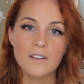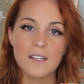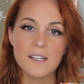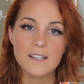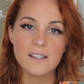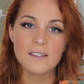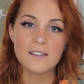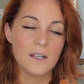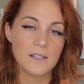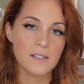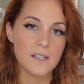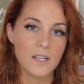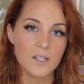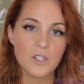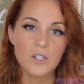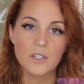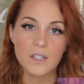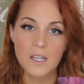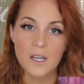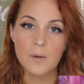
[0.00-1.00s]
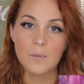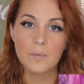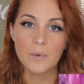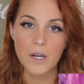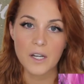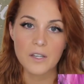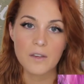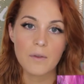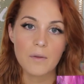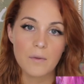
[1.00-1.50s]
is essentially a
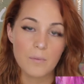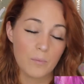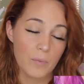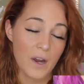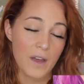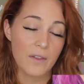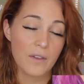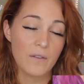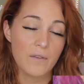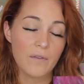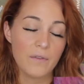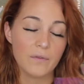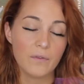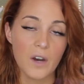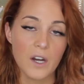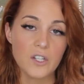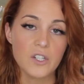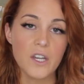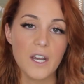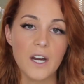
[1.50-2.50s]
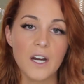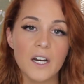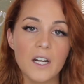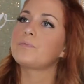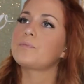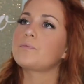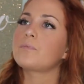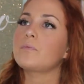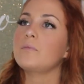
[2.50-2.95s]
breath of fresh air.